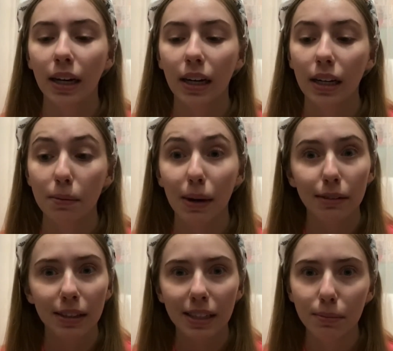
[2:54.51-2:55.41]
I
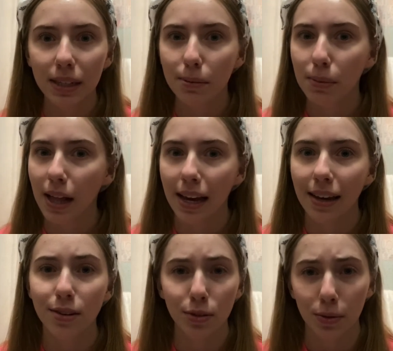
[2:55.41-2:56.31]
recommend applying
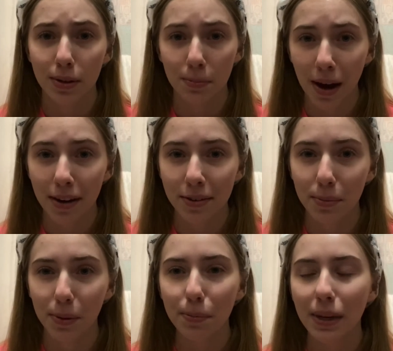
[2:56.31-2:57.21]
as soon as
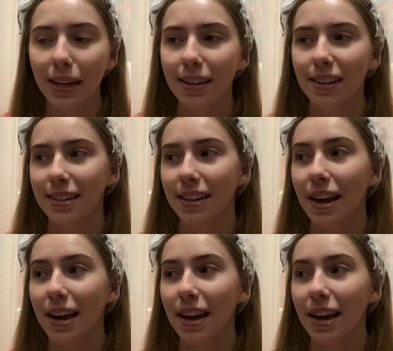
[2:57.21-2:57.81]
possible, because